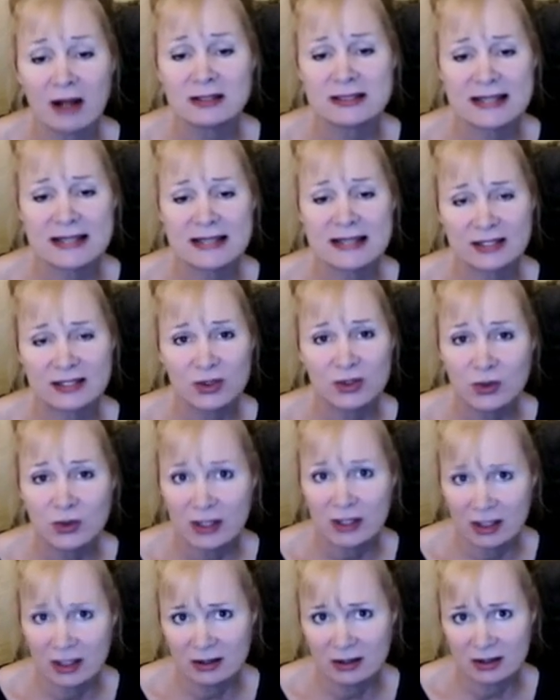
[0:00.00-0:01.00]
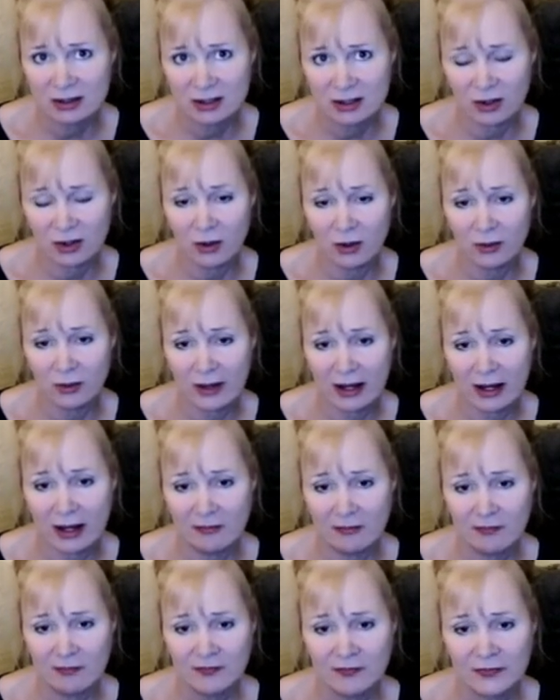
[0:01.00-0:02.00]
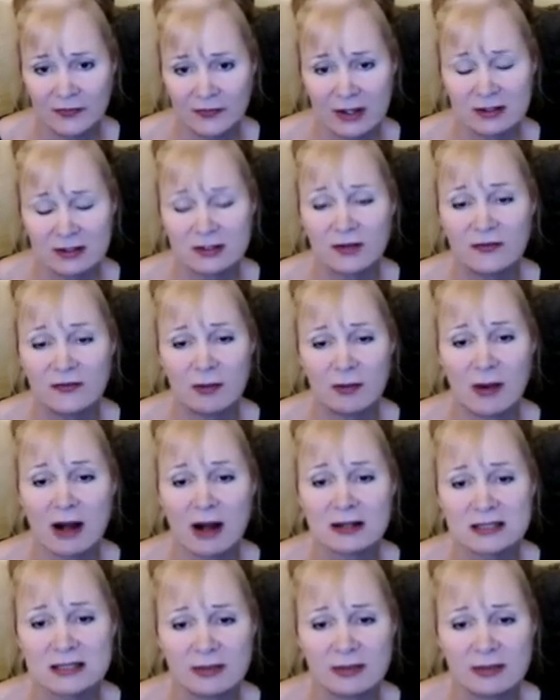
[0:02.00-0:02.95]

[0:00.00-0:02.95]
takes 2 years to go around. So for Mars